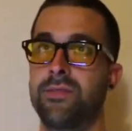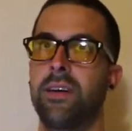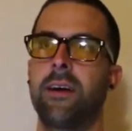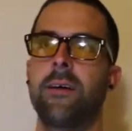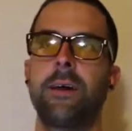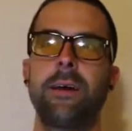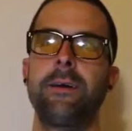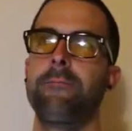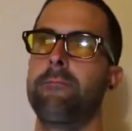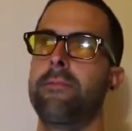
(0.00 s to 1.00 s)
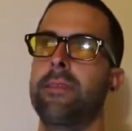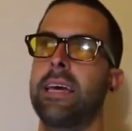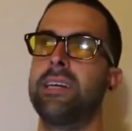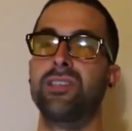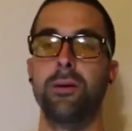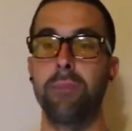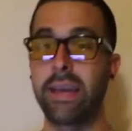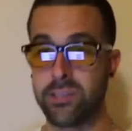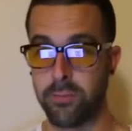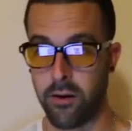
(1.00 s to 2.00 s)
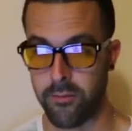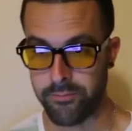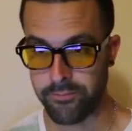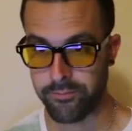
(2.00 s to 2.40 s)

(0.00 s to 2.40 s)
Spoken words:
very into baseball.